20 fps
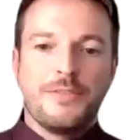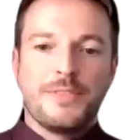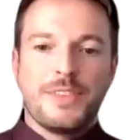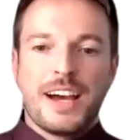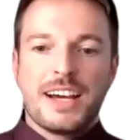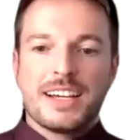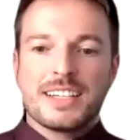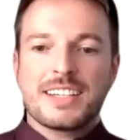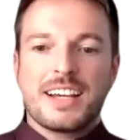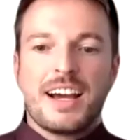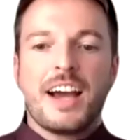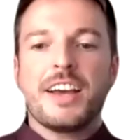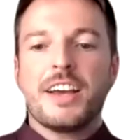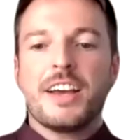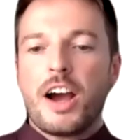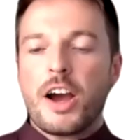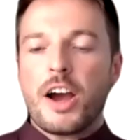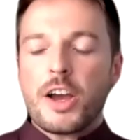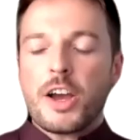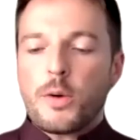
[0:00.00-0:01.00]
that.
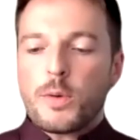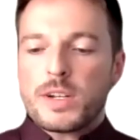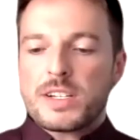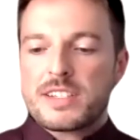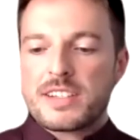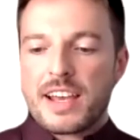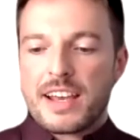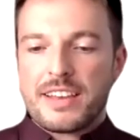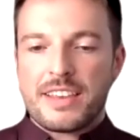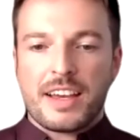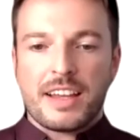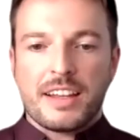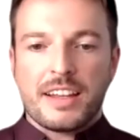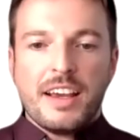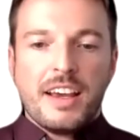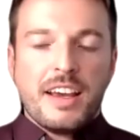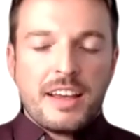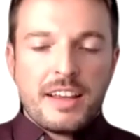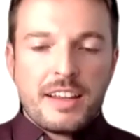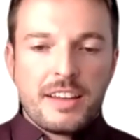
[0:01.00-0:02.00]
I always say that
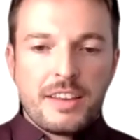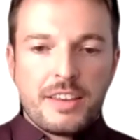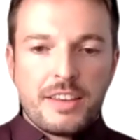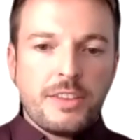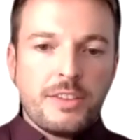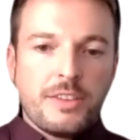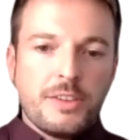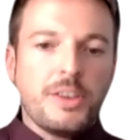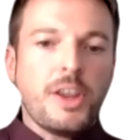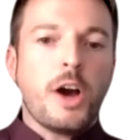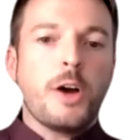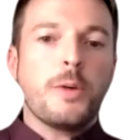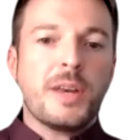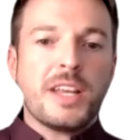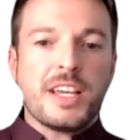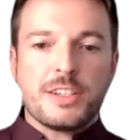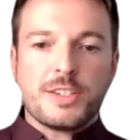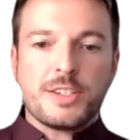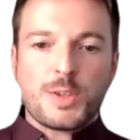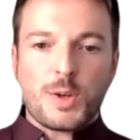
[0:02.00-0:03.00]
nobody
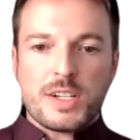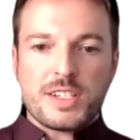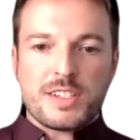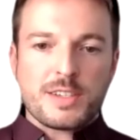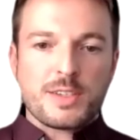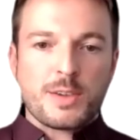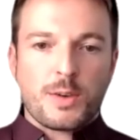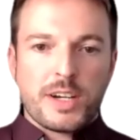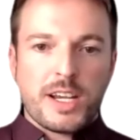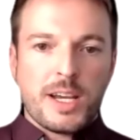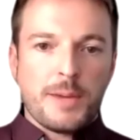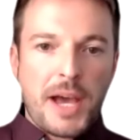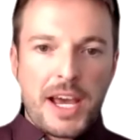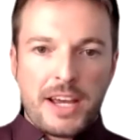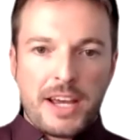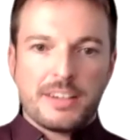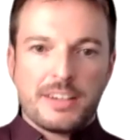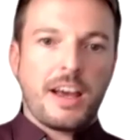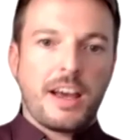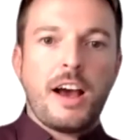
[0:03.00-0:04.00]
enjoys a story
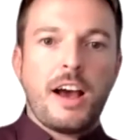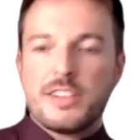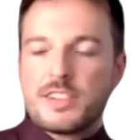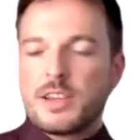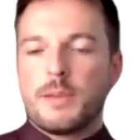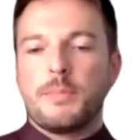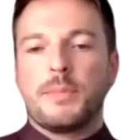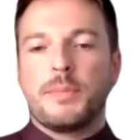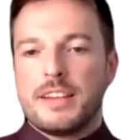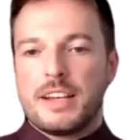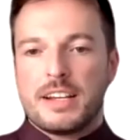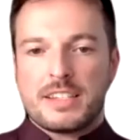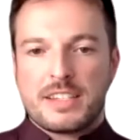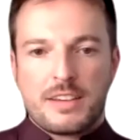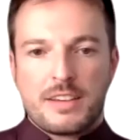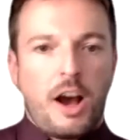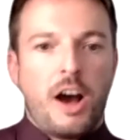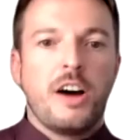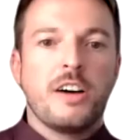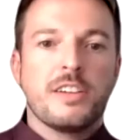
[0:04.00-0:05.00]
about somebody that's
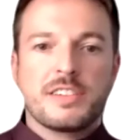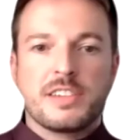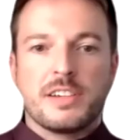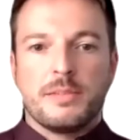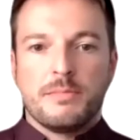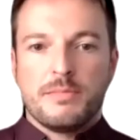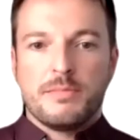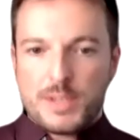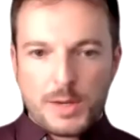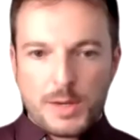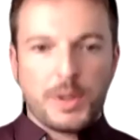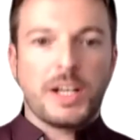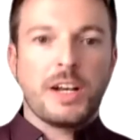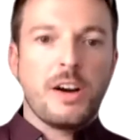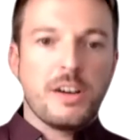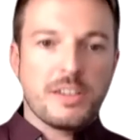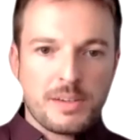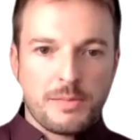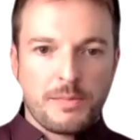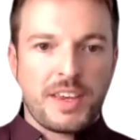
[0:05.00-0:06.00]
awesome doing
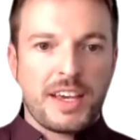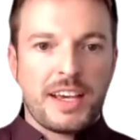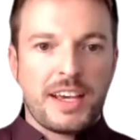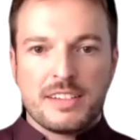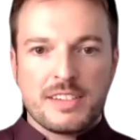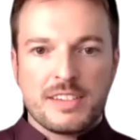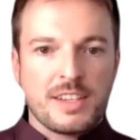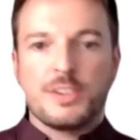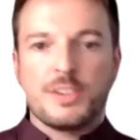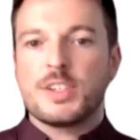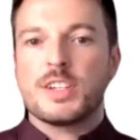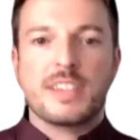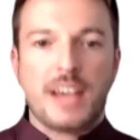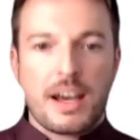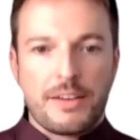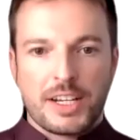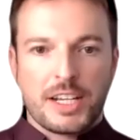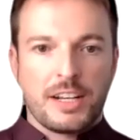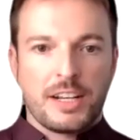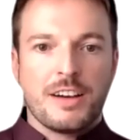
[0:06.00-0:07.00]
awesome things and just
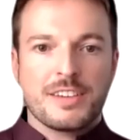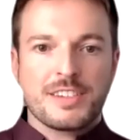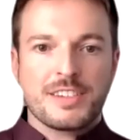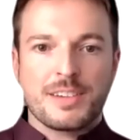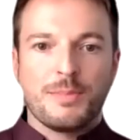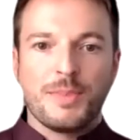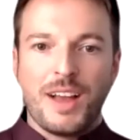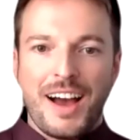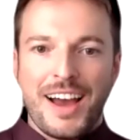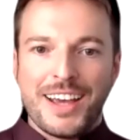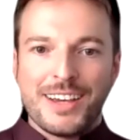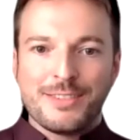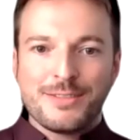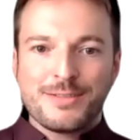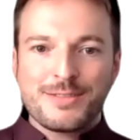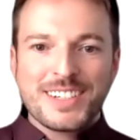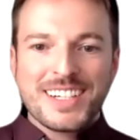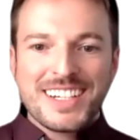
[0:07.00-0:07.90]
having an awesome life.